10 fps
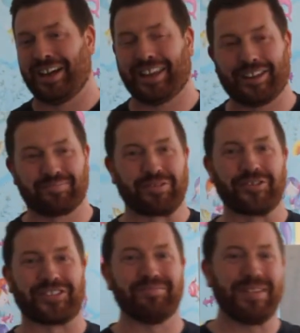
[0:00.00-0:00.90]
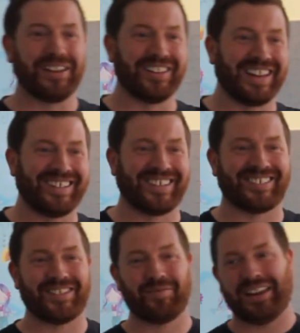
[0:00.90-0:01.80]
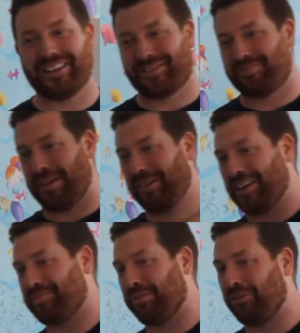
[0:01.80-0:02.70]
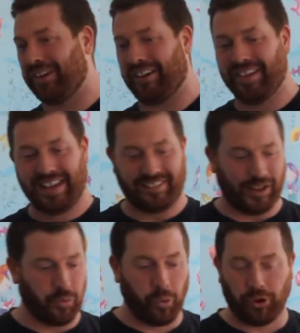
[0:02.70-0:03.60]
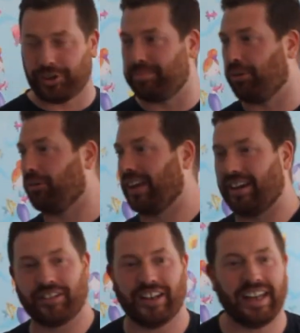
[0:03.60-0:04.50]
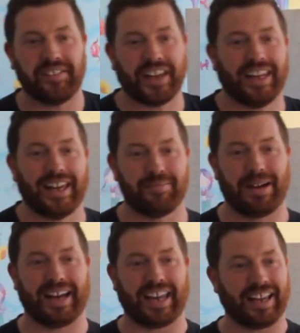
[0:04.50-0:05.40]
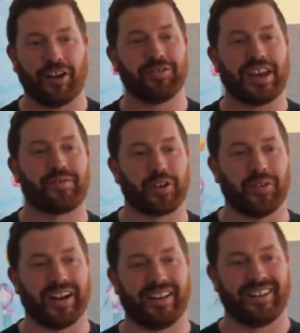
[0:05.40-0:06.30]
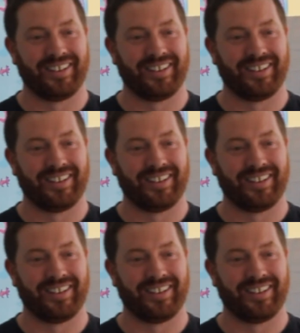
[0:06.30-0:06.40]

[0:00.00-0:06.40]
I think it's Bruce Milne, he says that when the Spirit is poured out, it's like water poured out, you're never going to get it back. It goes everywhere.